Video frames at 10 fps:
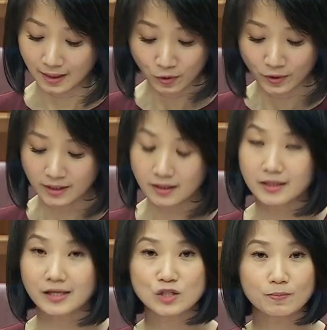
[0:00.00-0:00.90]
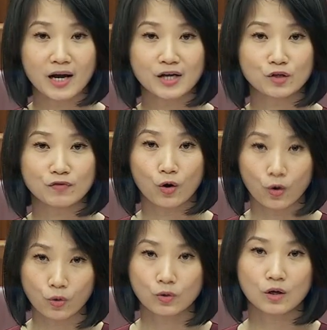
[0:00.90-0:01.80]
MOE is part of
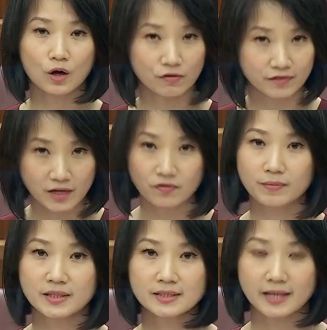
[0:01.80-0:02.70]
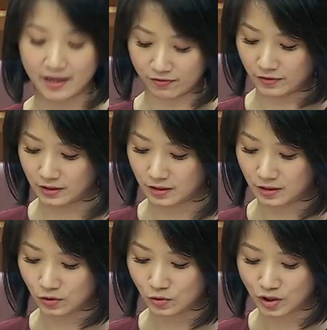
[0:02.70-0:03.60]
a whole-of-government effort
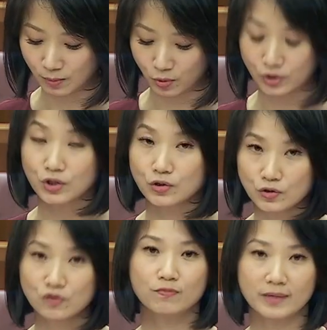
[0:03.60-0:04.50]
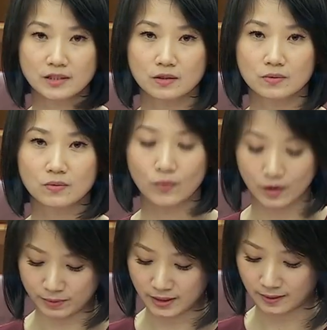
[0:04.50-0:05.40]
to support youth mental
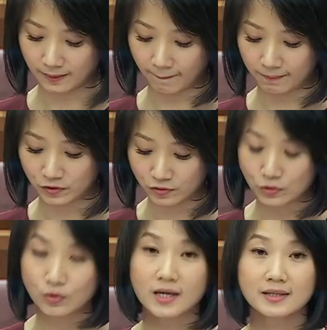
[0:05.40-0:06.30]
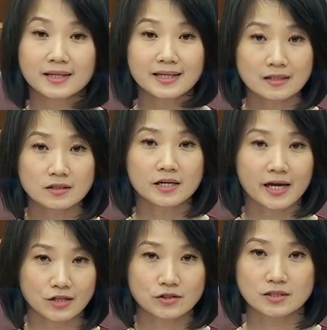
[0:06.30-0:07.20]
well-being through the
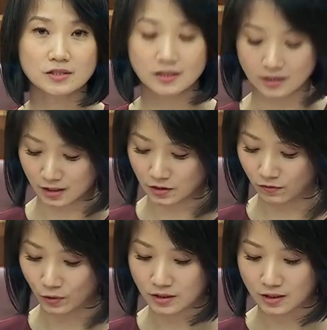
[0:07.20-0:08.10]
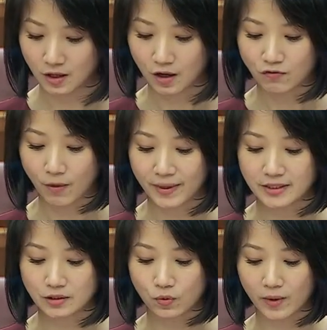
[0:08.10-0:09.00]
Interagency Task Force for
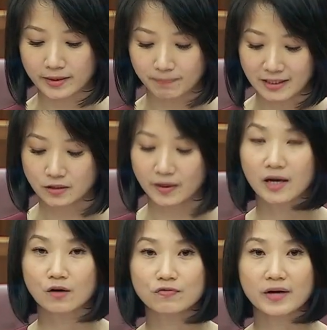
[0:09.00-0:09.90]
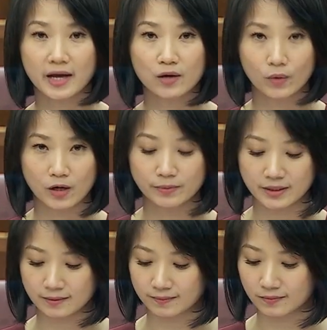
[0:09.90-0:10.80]
Mental Health and
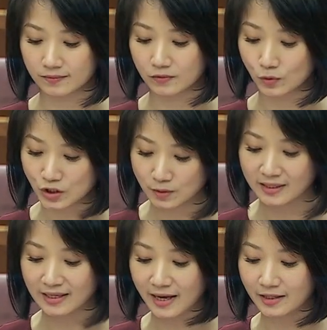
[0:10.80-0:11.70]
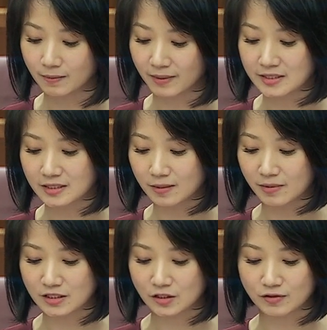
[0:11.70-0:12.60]
Well-being, which is being led by Senior
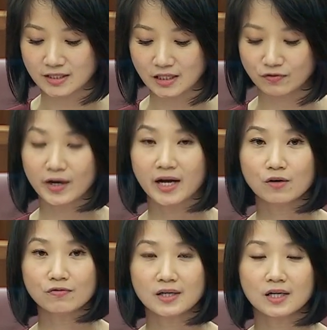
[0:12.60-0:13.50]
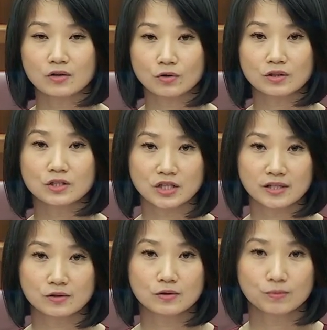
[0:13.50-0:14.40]
Minister of State for Health, Dr.
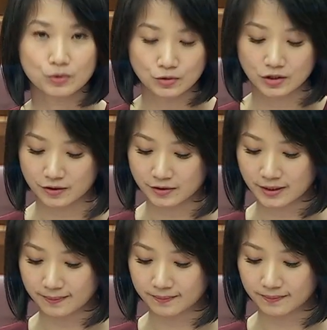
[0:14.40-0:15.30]
Janil Puthucheary.